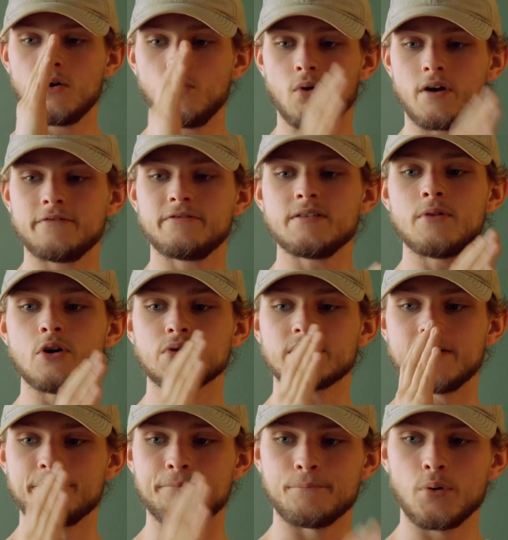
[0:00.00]
one of the most
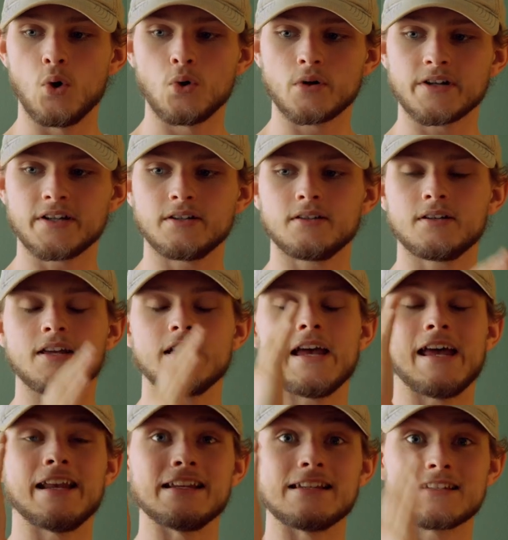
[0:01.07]
important
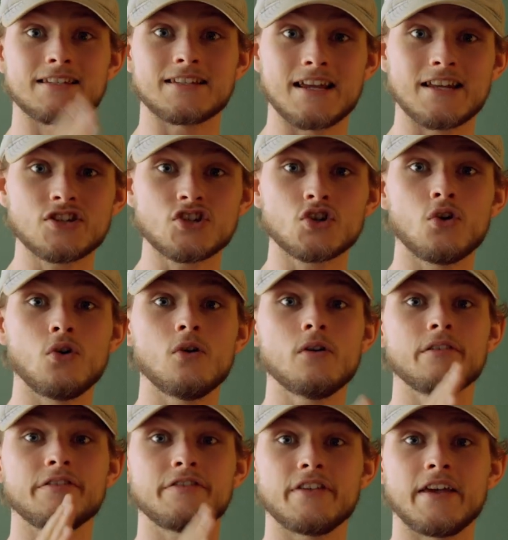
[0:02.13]
and essential
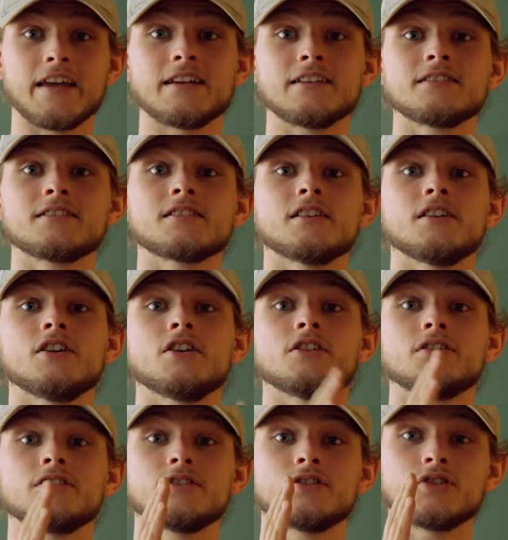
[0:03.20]
things
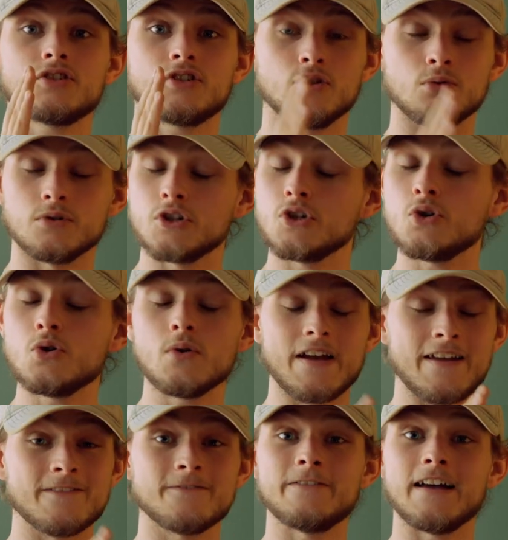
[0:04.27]
to do,
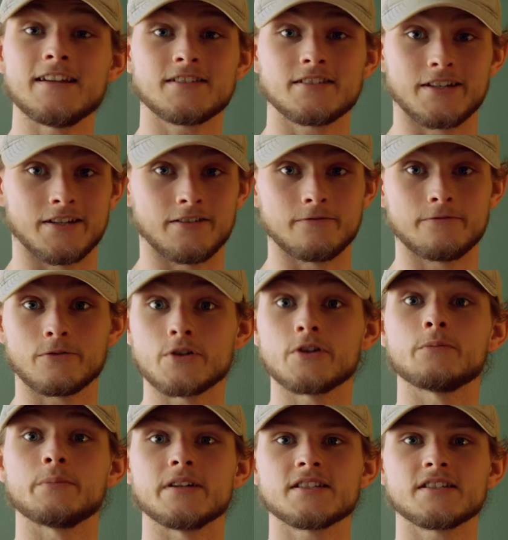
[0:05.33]
invest in for
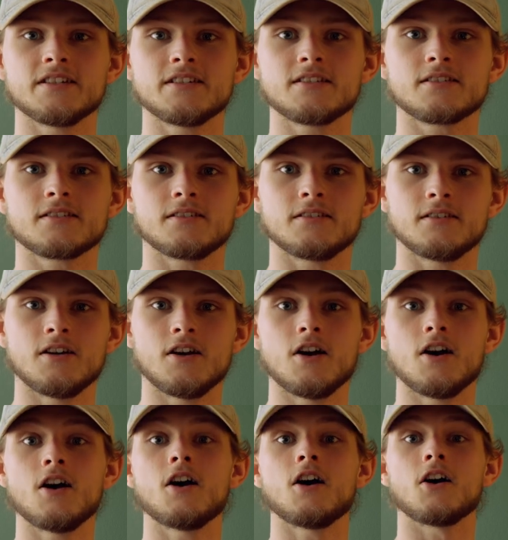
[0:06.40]
your business
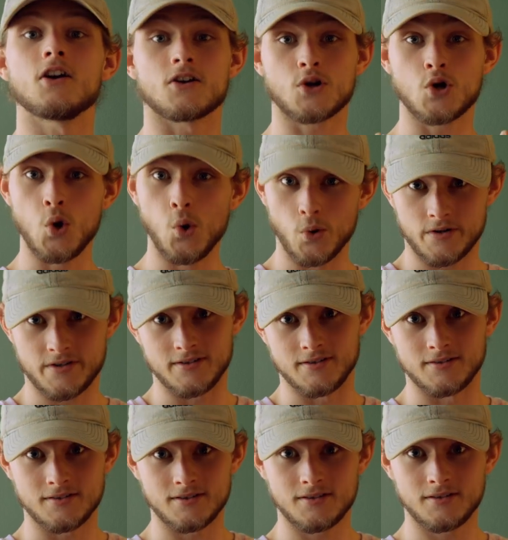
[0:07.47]
are
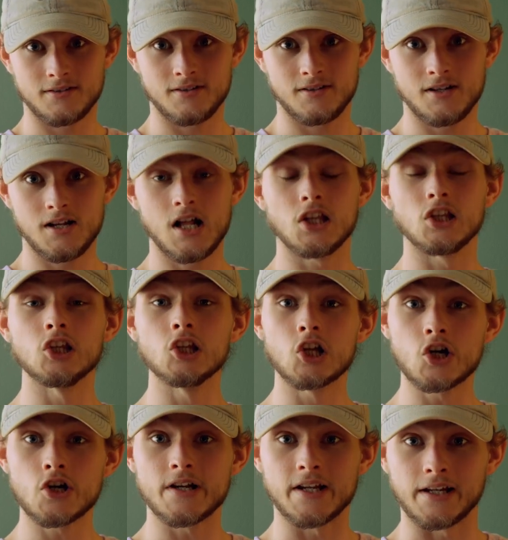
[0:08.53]
courses,
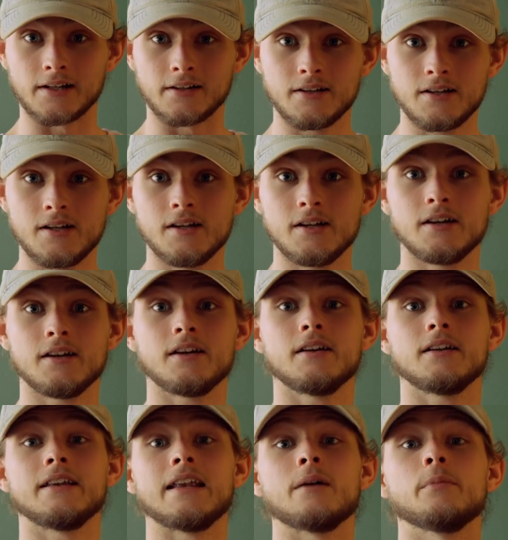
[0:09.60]
learning.
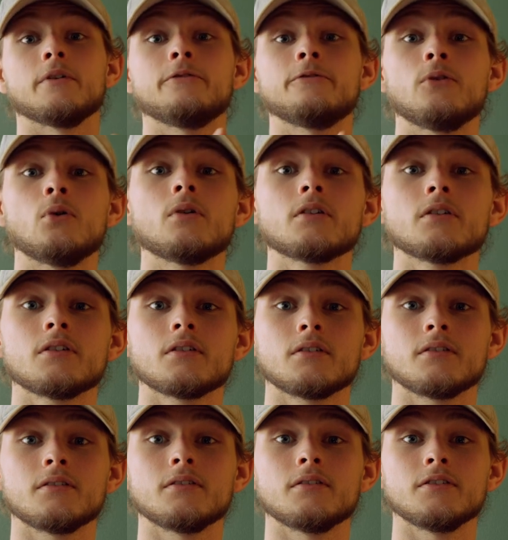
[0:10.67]
Now, before
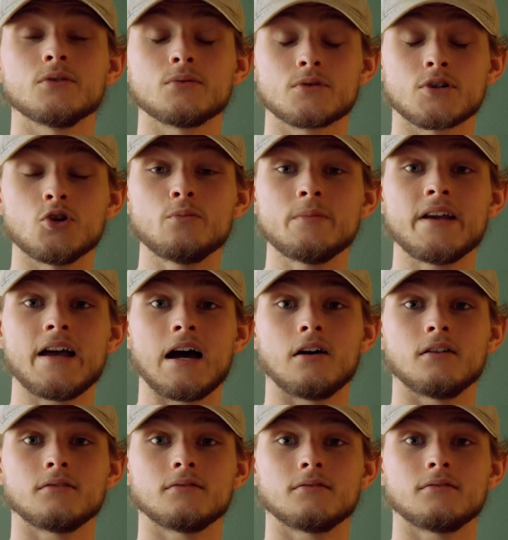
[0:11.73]
you tune me out,